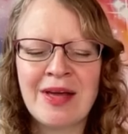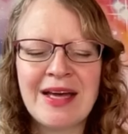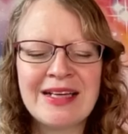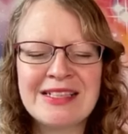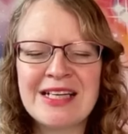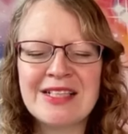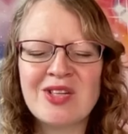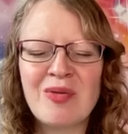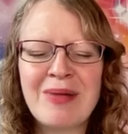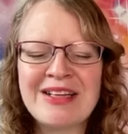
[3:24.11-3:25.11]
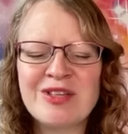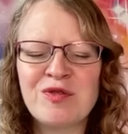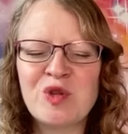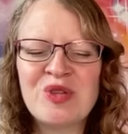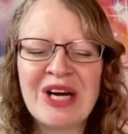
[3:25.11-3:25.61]
And it does not matter
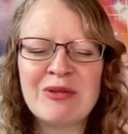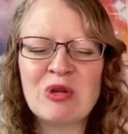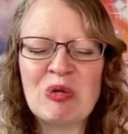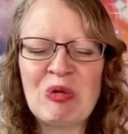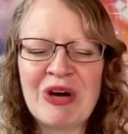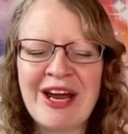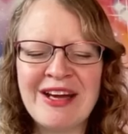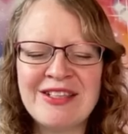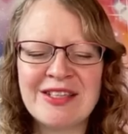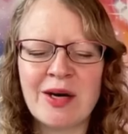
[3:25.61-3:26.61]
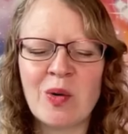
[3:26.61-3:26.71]
if you doubt the Creator